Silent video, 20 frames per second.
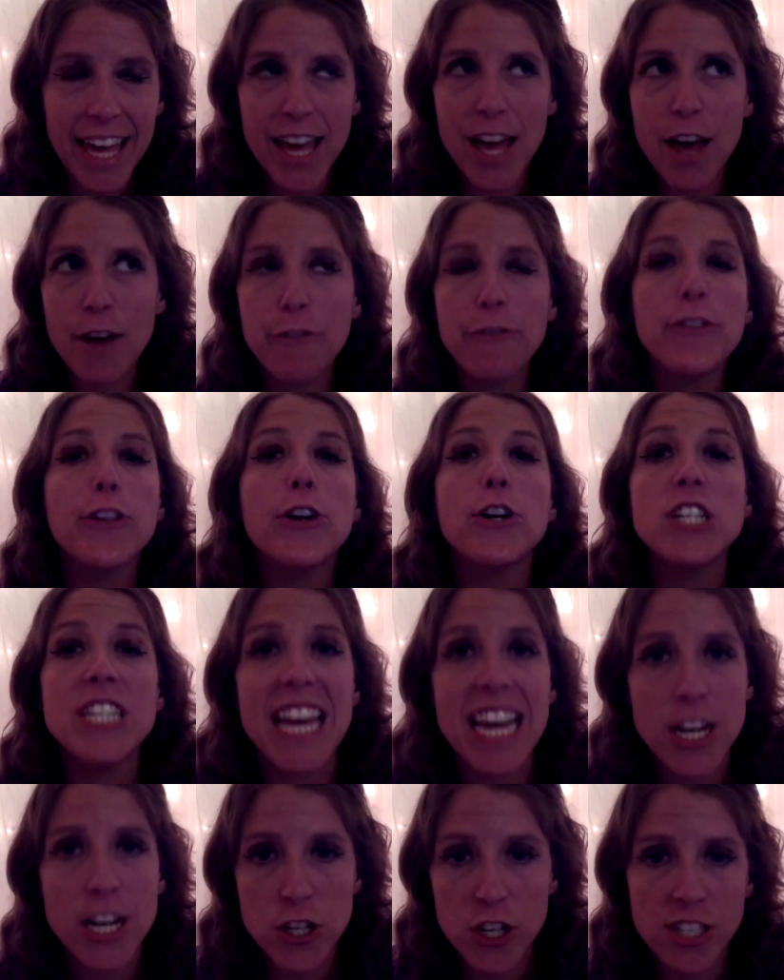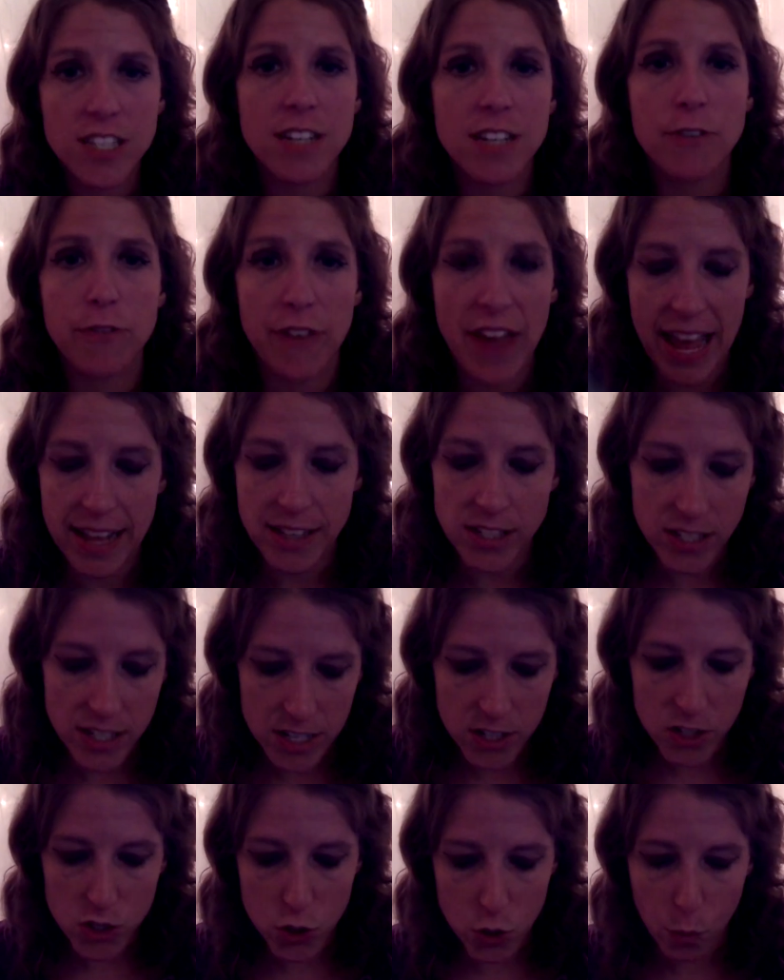flirtatious
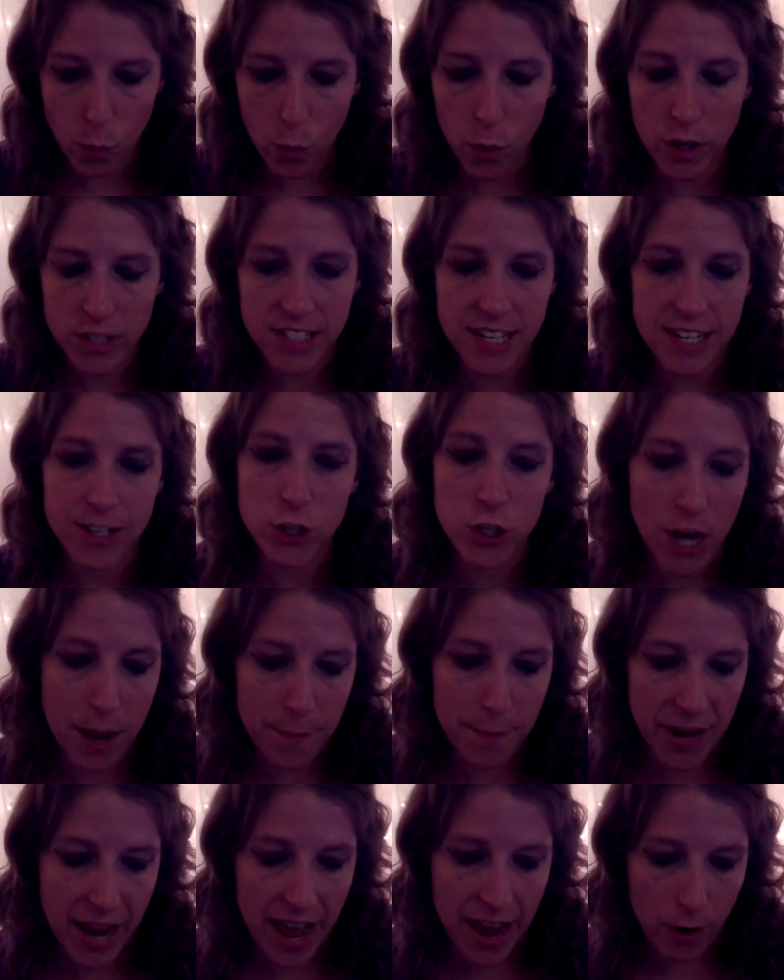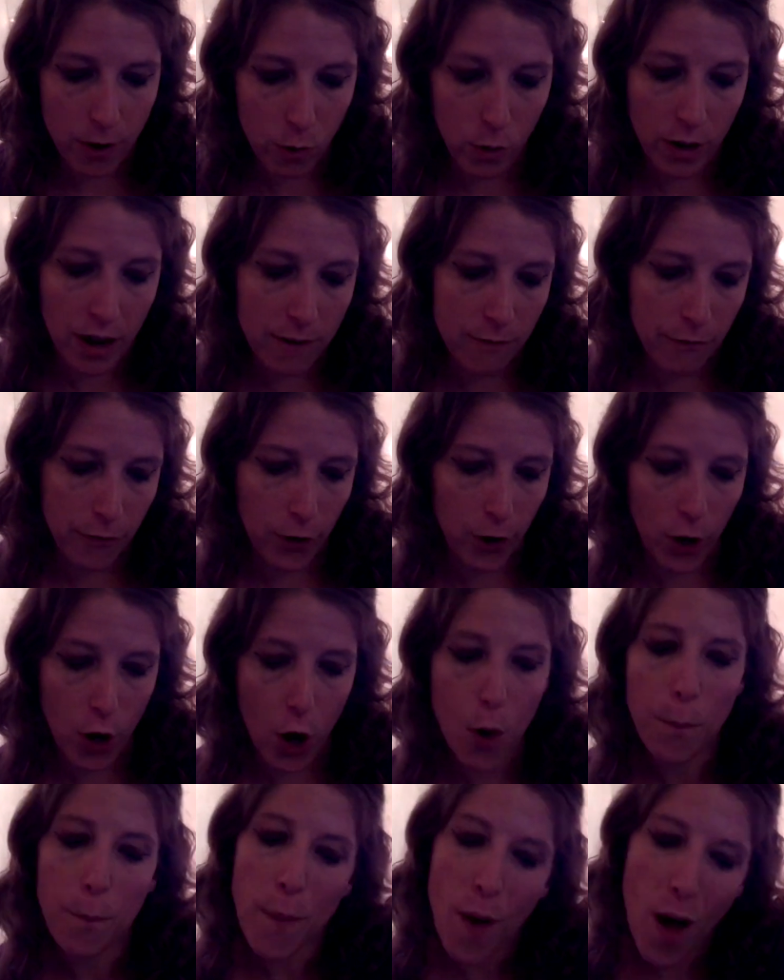advances towards a Gemini or a
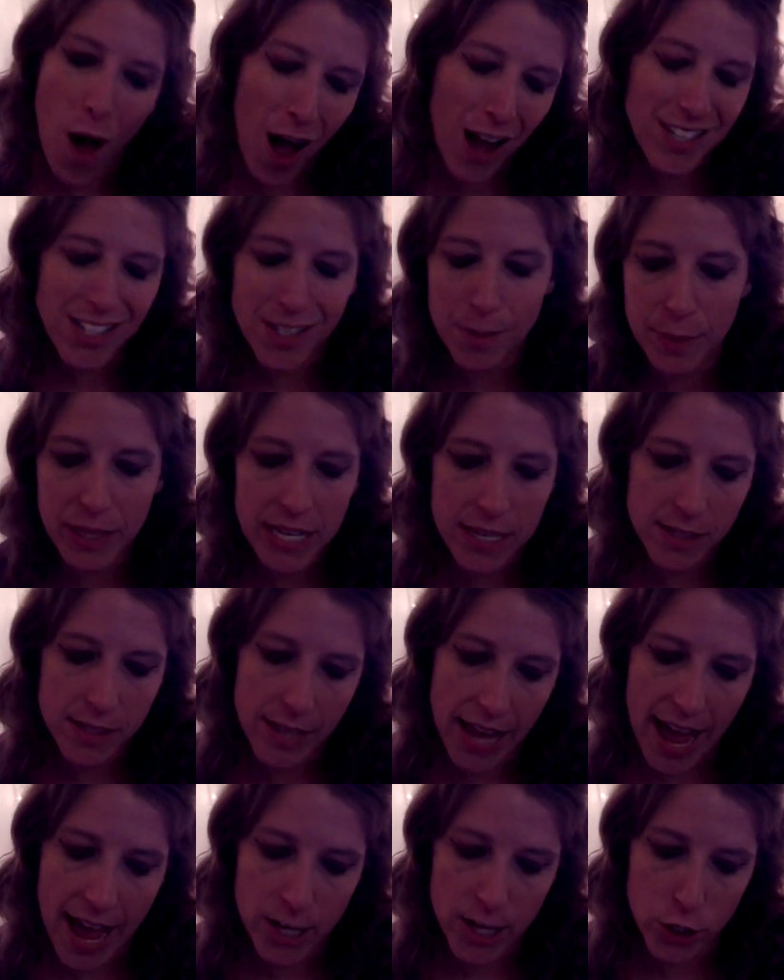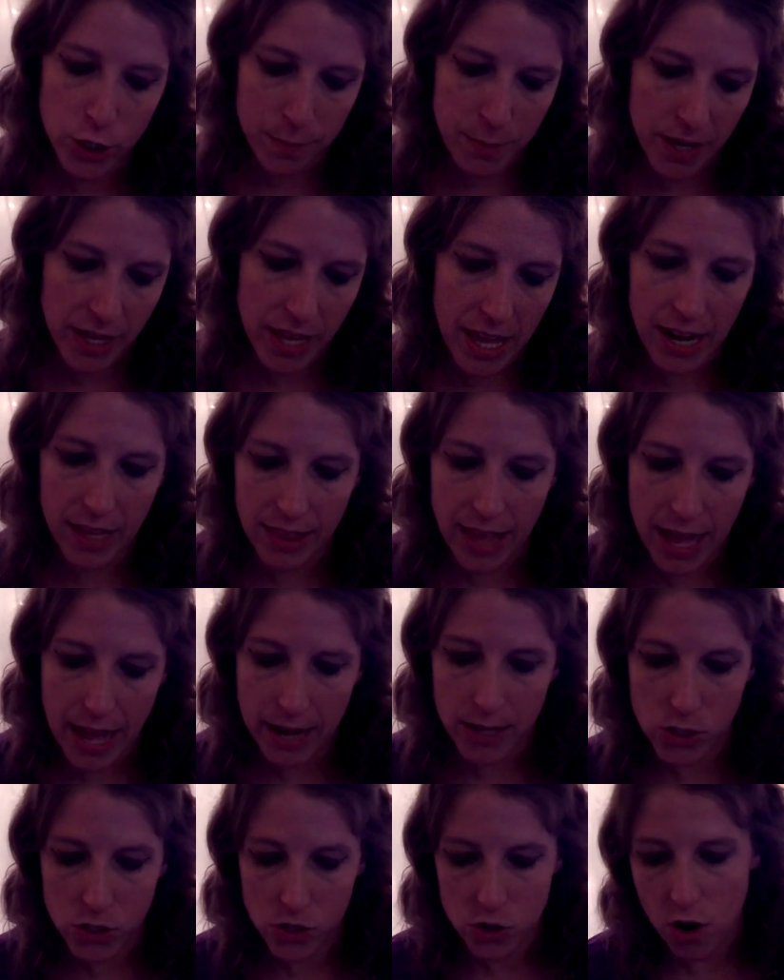Virgo, possibly a Sag. I'm not getting
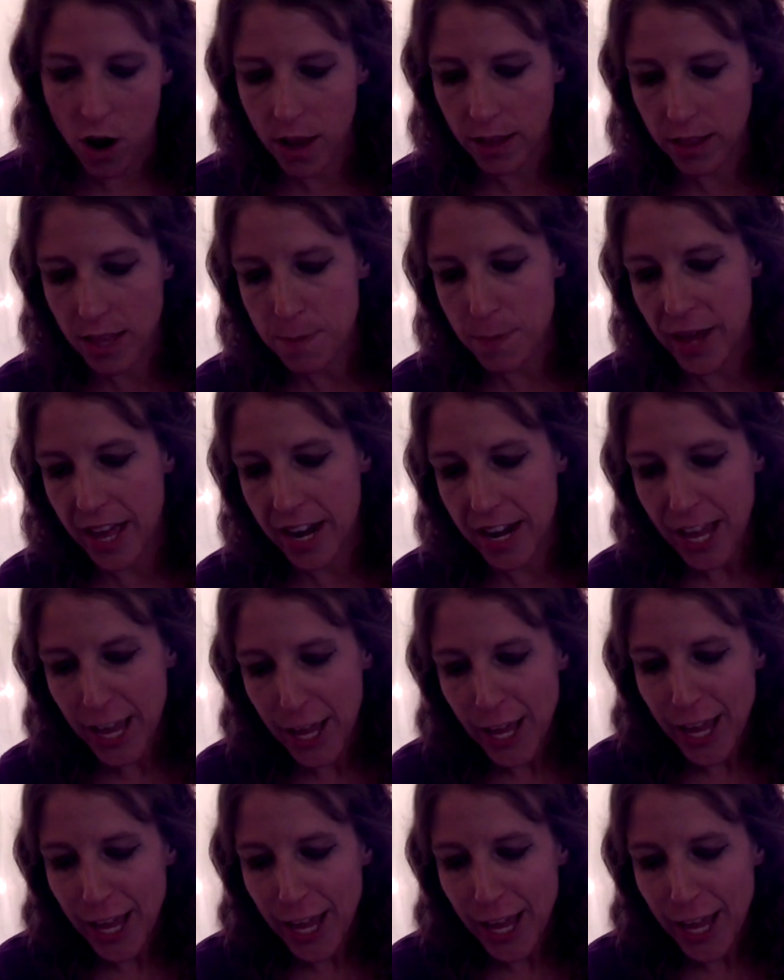that as strongly, but...